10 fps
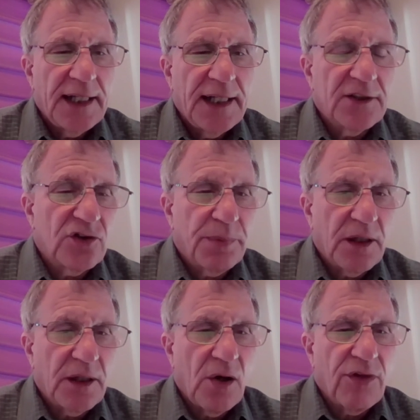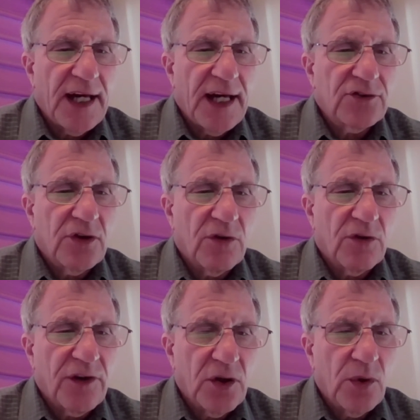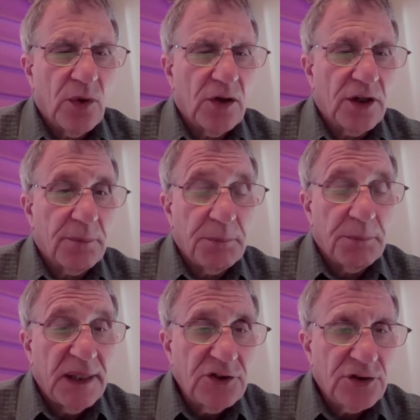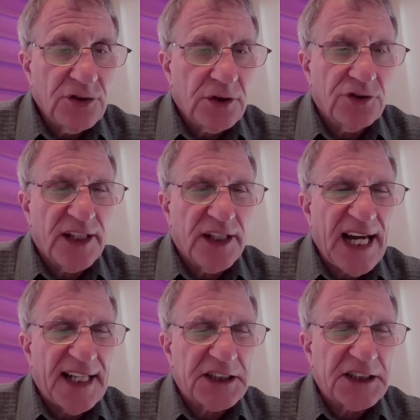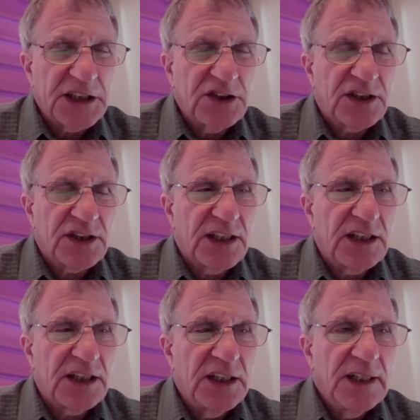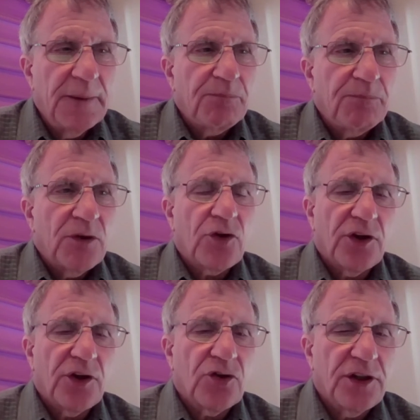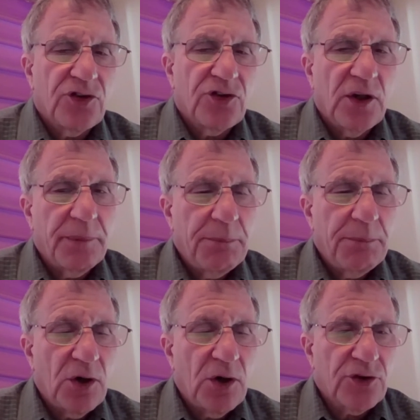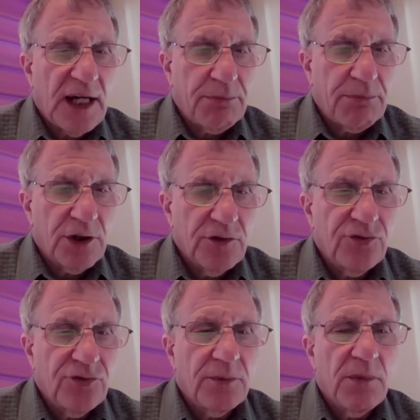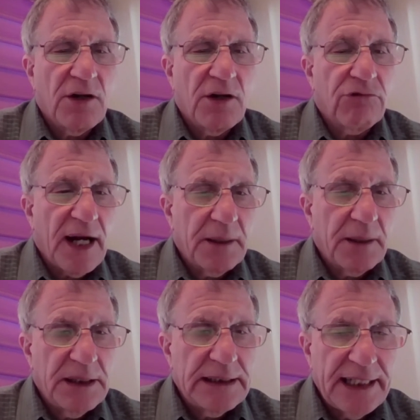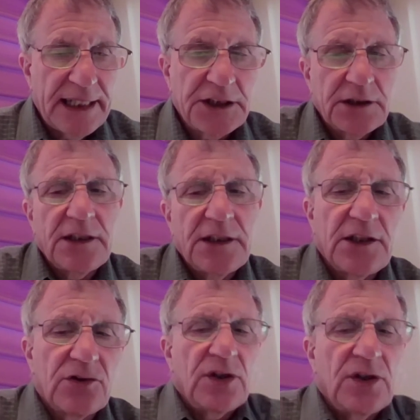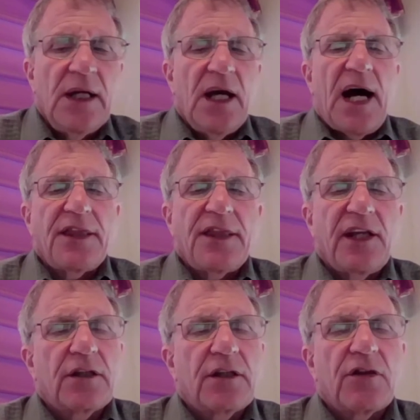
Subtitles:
And this is below that, so it very well could have been missed. Because you can actually see, so this could still be post-operative. My recommendation is, I think